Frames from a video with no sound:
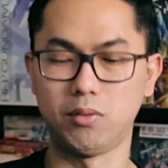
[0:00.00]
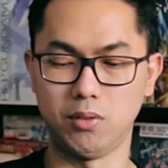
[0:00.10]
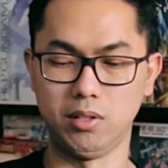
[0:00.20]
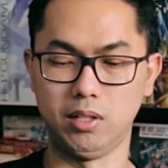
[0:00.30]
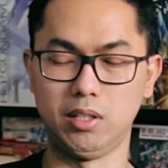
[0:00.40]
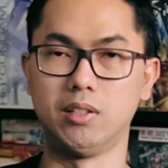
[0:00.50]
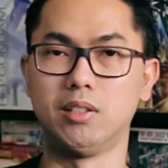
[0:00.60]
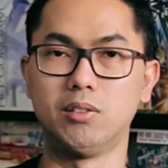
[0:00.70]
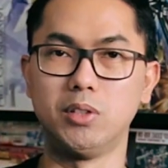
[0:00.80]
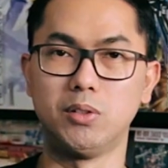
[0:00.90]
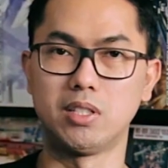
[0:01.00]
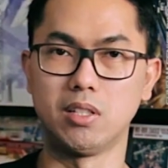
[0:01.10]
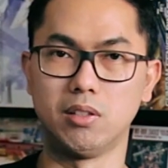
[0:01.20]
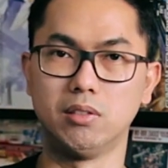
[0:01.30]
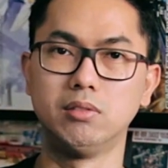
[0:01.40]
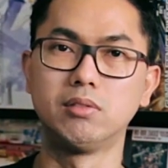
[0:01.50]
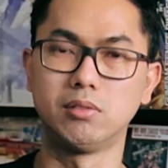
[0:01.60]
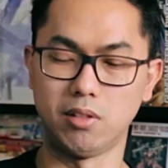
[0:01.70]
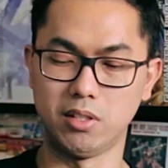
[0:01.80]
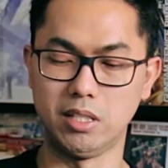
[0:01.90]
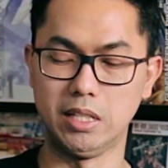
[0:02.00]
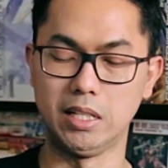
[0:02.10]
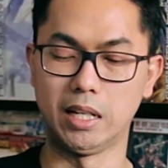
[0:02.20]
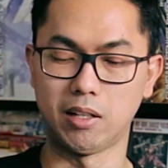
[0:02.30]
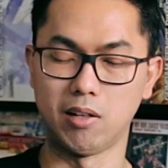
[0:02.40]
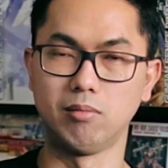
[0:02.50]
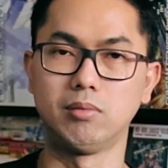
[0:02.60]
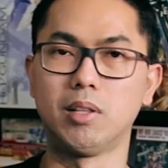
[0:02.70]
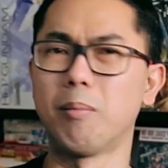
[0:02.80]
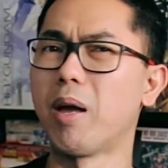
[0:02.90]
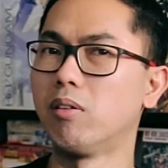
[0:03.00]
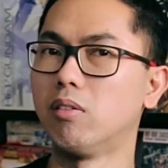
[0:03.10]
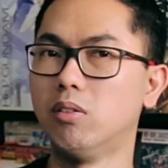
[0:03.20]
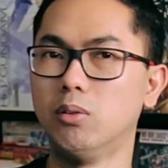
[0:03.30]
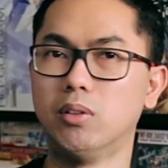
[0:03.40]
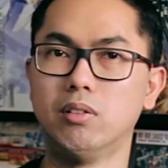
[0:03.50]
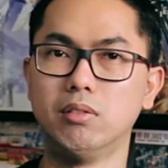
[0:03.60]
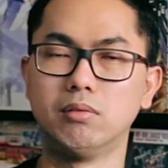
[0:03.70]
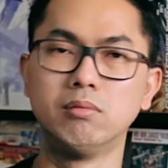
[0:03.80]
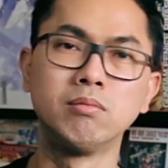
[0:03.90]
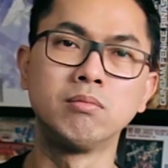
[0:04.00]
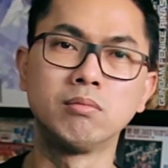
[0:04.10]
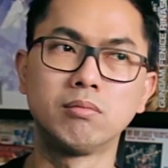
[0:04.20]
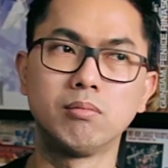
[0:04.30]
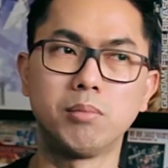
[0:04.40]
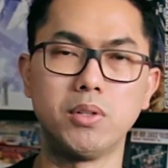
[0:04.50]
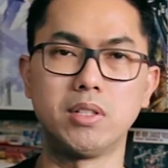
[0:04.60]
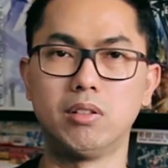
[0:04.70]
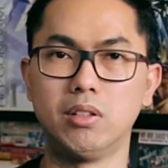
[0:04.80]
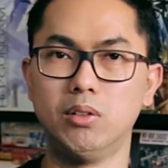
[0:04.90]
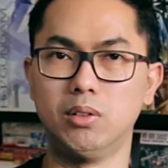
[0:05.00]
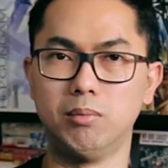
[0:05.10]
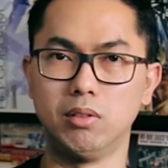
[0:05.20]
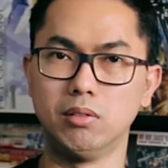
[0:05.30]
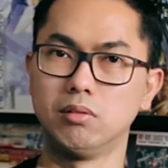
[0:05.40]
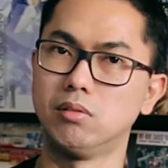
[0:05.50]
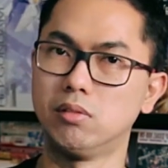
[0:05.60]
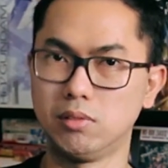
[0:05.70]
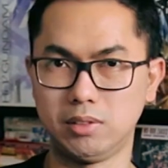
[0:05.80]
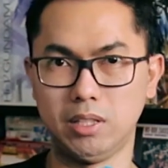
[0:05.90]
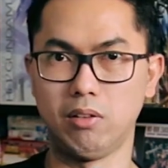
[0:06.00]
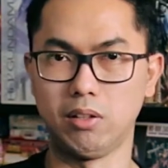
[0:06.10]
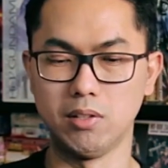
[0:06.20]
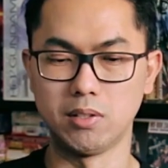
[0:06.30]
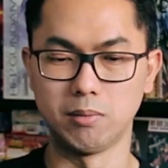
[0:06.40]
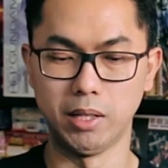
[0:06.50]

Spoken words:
for the Reno Gazette Journal, rgj.com. I might do a post here on YouTube too, see how it goes.